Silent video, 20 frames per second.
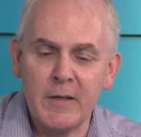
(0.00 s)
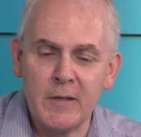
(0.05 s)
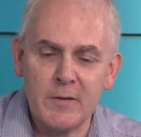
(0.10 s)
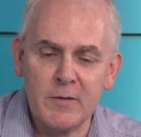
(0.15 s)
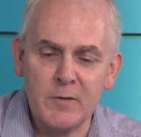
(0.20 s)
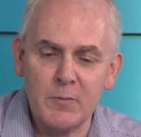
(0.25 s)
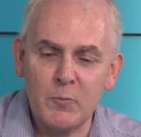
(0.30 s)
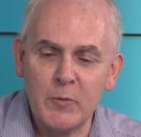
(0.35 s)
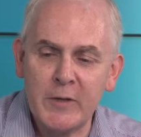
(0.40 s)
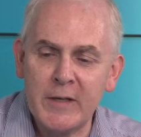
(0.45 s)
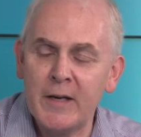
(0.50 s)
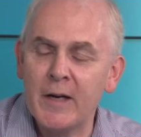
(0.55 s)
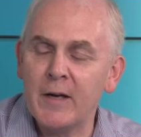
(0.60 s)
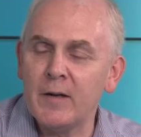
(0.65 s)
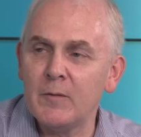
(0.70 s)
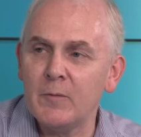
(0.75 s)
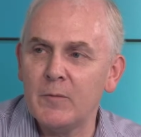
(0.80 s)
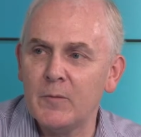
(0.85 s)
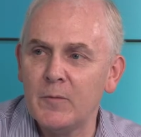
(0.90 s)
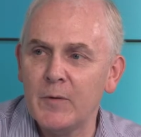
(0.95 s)
because we
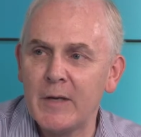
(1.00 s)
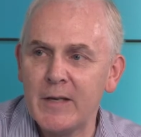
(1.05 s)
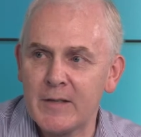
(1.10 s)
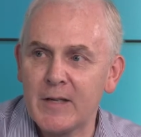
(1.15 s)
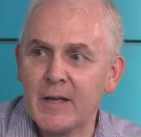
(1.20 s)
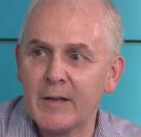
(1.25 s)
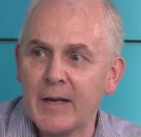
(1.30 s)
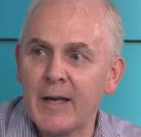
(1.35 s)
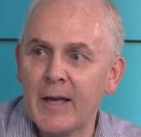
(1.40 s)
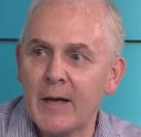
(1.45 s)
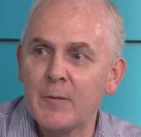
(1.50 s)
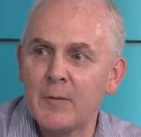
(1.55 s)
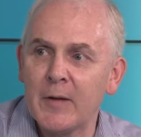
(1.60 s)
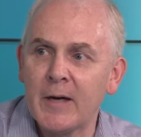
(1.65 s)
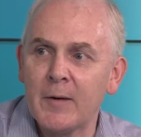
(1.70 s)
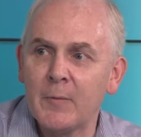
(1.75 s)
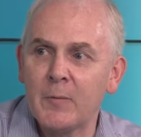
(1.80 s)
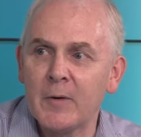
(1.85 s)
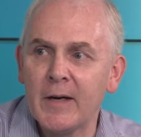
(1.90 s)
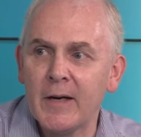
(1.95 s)
know it's going to go
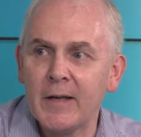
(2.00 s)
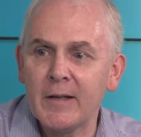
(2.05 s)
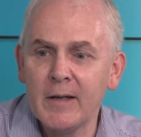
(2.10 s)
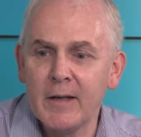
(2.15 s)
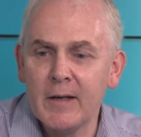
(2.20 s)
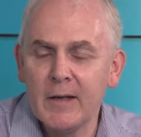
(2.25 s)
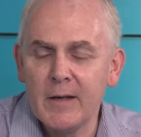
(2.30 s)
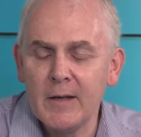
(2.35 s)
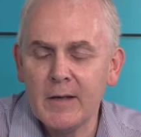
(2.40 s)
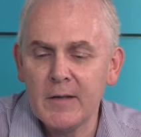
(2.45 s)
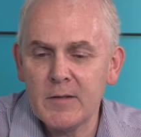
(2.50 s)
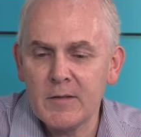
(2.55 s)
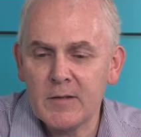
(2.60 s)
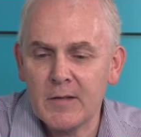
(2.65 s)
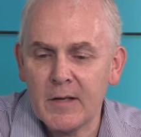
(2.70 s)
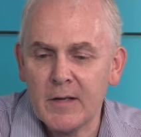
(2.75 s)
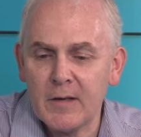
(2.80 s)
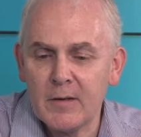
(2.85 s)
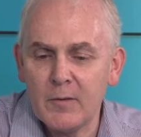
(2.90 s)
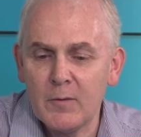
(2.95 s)
that way.
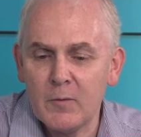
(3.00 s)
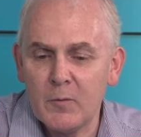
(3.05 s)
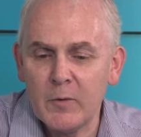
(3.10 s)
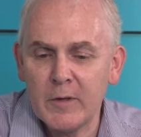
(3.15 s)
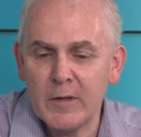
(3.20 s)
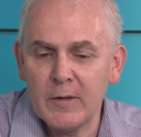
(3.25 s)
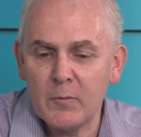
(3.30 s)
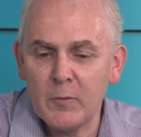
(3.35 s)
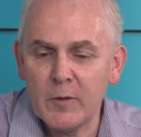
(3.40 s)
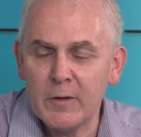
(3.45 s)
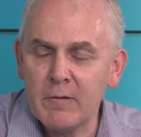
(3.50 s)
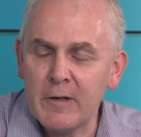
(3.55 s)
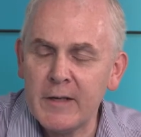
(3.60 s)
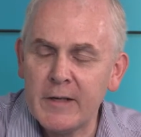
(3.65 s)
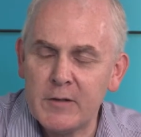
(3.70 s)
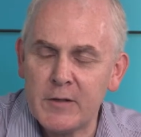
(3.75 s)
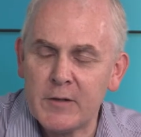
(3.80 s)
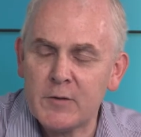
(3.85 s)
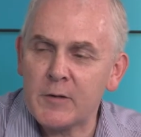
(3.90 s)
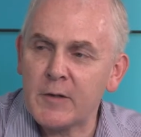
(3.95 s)
So we're
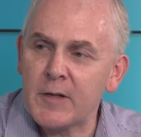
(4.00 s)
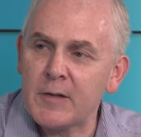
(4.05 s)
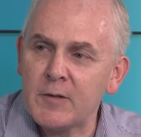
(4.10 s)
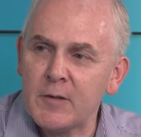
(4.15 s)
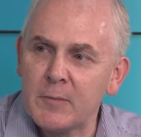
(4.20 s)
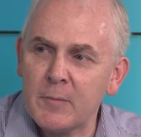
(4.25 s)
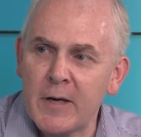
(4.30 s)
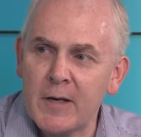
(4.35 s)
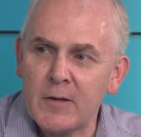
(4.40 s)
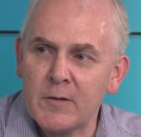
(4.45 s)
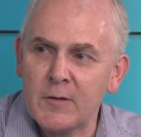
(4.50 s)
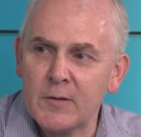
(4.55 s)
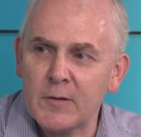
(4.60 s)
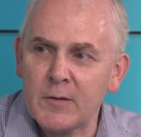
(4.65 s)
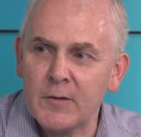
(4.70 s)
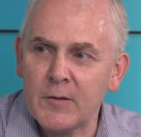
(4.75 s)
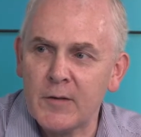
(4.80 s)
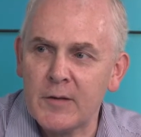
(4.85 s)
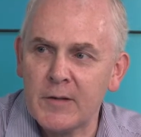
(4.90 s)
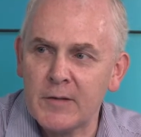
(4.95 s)
really just trying to make
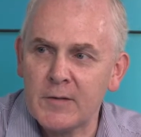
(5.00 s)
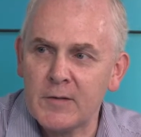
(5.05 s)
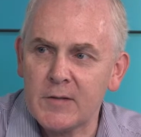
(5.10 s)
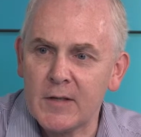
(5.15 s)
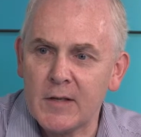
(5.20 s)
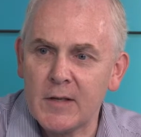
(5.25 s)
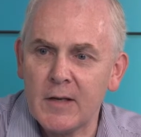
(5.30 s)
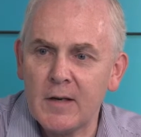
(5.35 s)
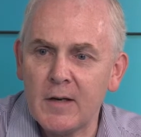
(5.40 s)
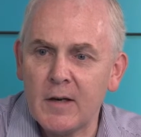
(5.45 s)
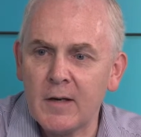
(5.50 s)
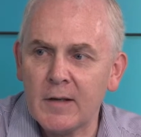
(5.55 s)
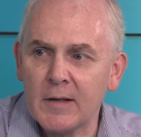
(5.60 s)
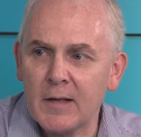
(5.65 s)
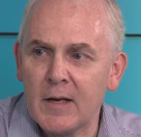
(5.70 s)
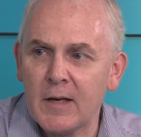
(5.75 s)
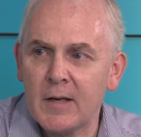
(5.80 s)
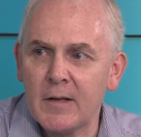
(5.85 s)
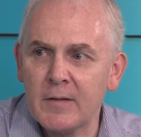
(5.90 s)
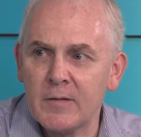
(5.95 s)
sure that our
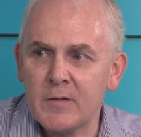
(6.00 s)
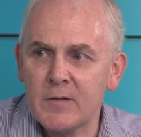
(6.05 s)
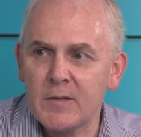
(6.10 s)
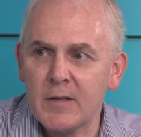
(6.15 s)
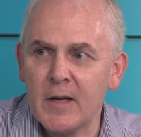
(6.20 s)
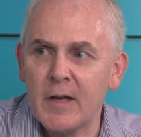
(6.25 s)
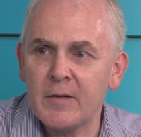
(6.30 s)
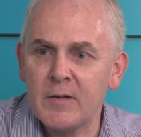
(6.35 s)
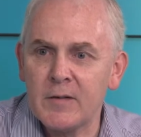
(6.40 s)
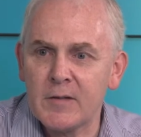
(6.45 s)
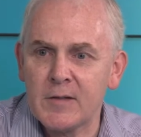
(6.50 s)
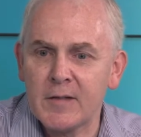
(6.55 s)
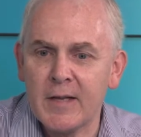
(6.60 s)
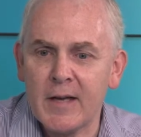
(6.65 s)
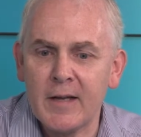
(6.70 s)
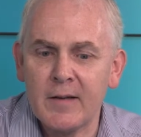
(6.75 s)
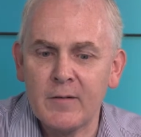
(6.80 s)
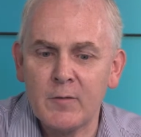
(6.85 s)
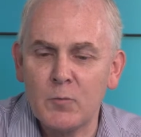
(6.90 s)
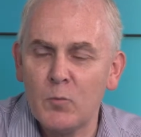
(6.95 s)
clients
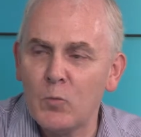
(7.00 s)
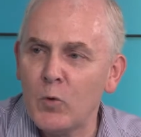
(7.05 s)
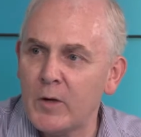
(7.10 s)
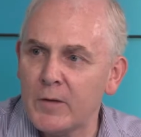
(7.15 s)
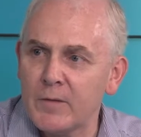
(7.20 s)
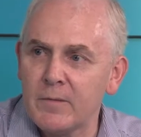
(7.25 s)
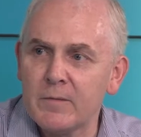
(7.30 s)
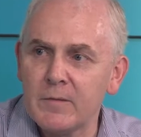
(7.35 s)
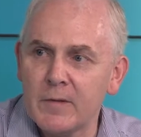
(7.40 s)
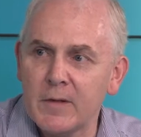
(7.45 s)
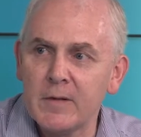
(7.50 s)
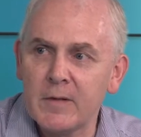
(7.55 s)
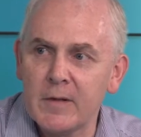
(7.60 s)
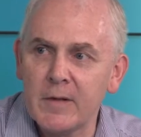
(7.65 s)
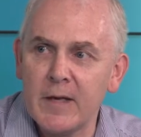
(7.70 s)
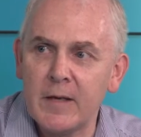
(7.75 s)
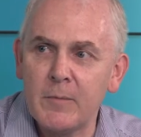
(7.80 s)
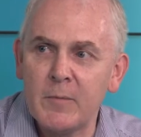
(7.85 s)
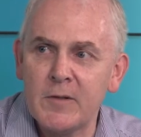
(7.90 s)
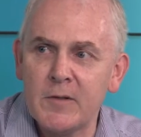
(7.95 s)
understand what
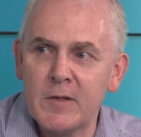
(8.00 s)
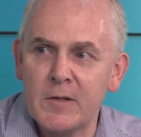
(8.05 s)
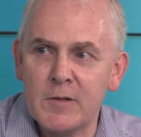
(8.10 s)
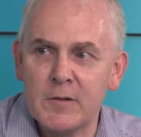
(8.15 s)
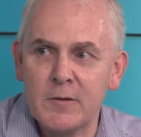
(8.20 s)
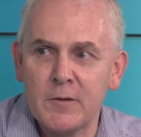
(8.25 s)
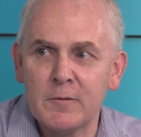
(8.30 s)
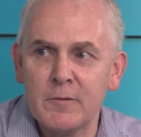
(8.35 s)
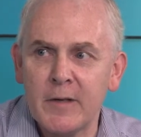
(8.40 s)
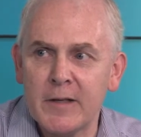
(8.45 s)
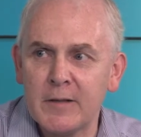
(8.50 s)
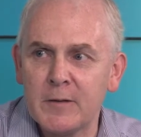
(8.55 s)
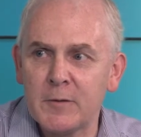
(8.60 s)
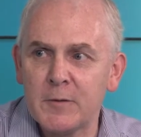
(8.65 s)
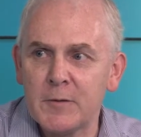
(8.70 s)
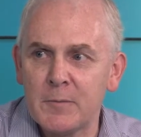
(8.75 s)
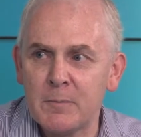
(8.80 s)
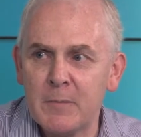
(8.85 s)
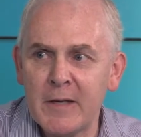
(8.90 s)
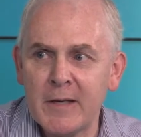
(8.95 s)
keeping digital
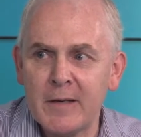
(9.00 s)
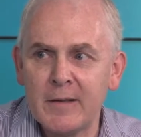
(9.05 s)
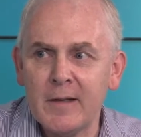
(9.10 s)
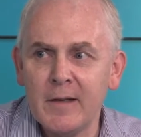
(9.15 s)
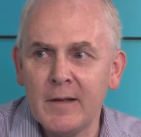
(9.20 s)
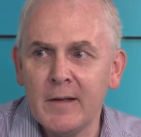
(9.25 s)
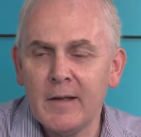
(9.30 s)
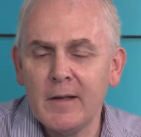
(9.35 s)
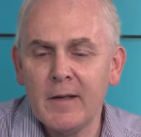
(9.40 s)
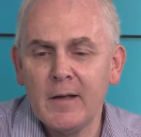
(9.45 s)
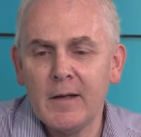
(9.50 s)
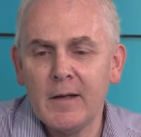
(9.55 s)
records mean.